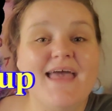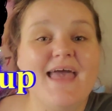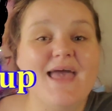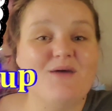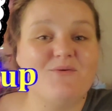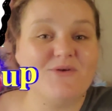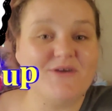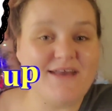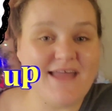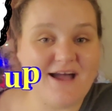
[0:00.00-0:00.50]

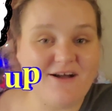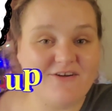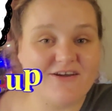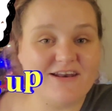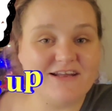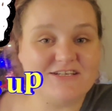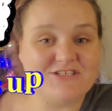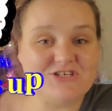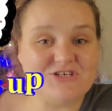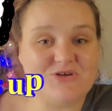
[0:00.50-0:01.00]
And we're now
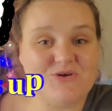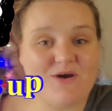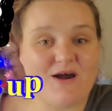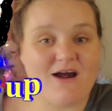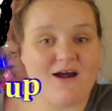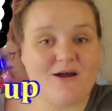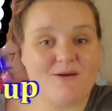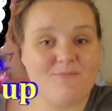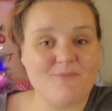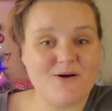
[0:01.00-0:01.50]
gonna do
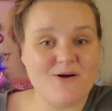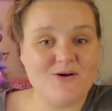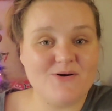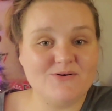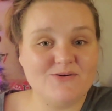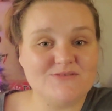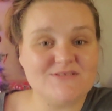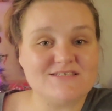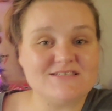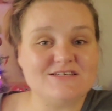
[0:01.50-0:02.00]
our
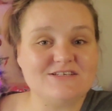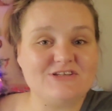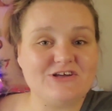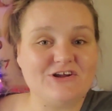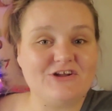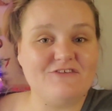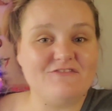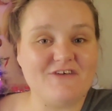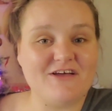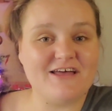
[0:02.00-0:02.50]
post
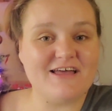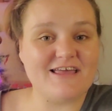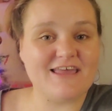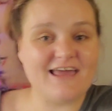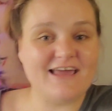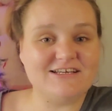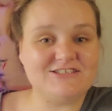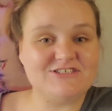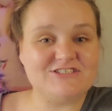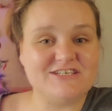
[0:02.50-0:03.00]

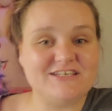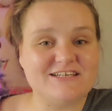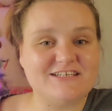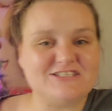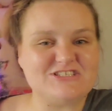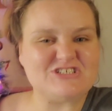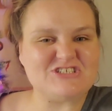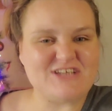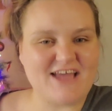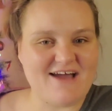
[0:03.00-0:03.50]
notification
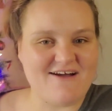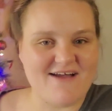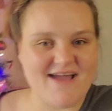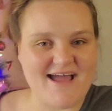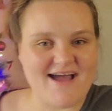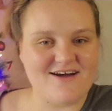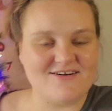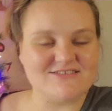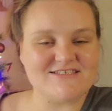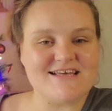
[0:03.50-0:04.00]
shout
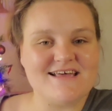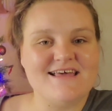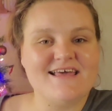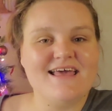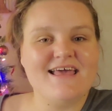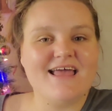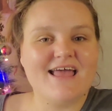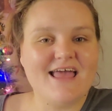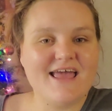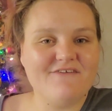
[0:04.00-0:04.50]
out.
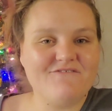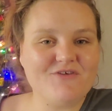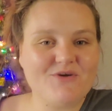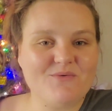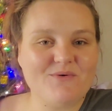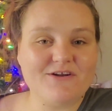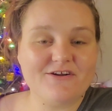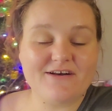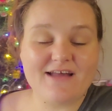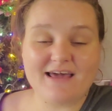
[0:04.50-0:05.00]
If you're
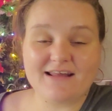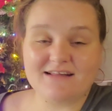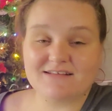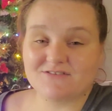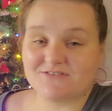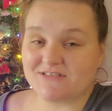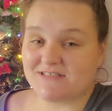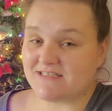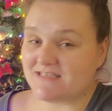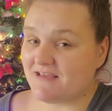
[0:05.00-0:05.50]
wondering how to
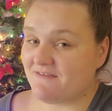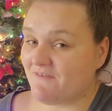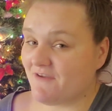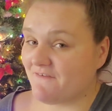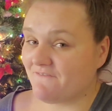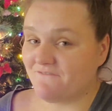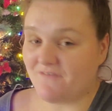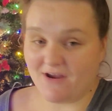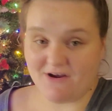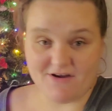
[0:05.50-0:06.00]
receive your
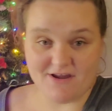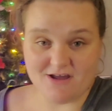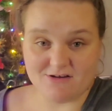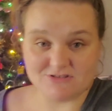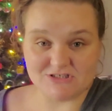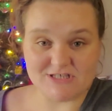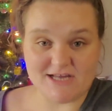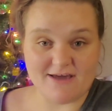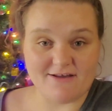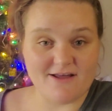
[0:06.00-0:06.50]
very own
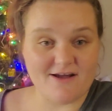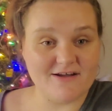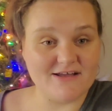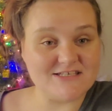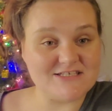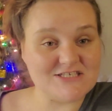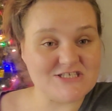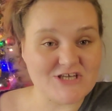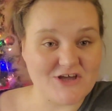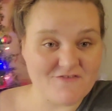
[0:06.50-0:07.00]
shout out,
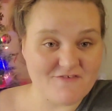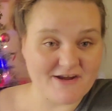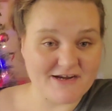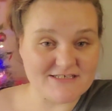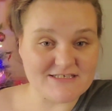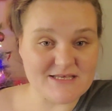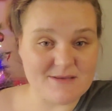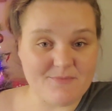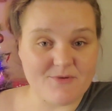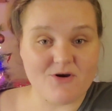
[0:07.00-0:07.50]
it's so very
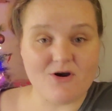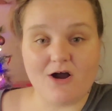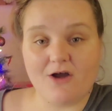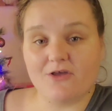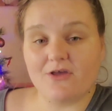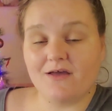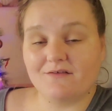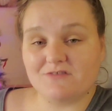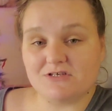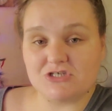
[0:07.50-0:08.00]
simple. All
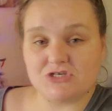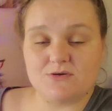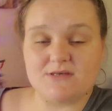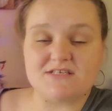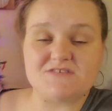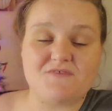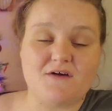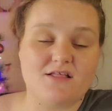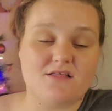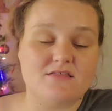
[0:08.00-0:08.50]
you have to do
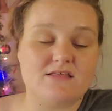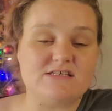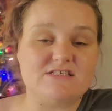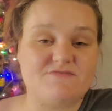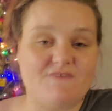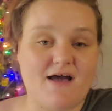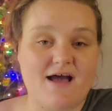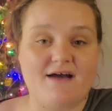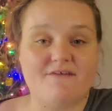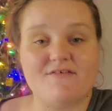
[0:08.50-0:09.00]
is follow these
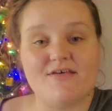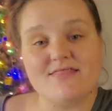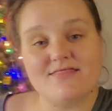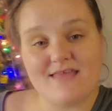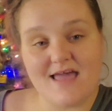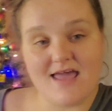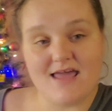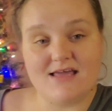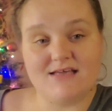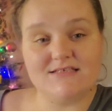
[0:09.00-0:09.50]
five
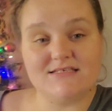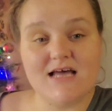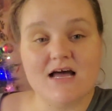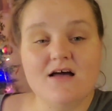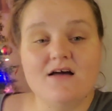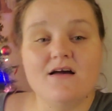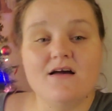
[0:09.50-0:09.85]
things.